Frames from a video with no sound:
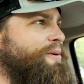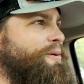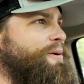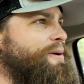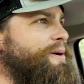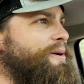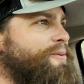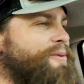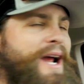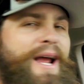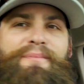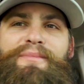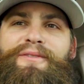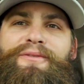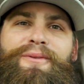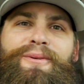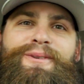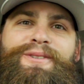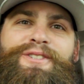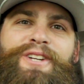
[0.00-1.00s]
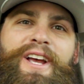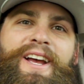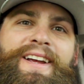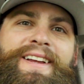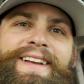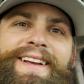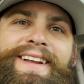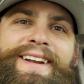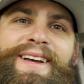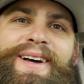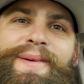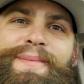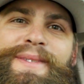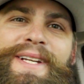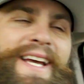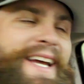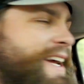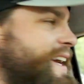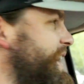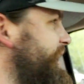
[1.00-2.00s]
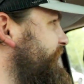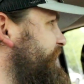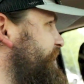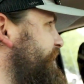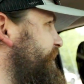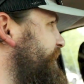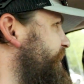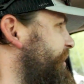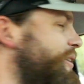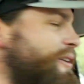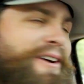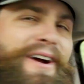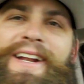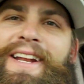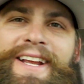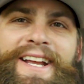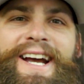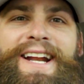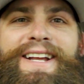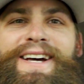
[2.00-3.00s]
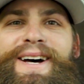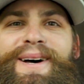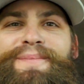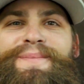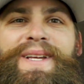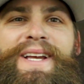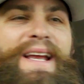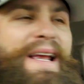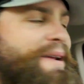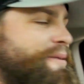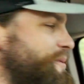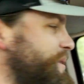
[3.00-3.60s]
or right before check-in update or any kind of update,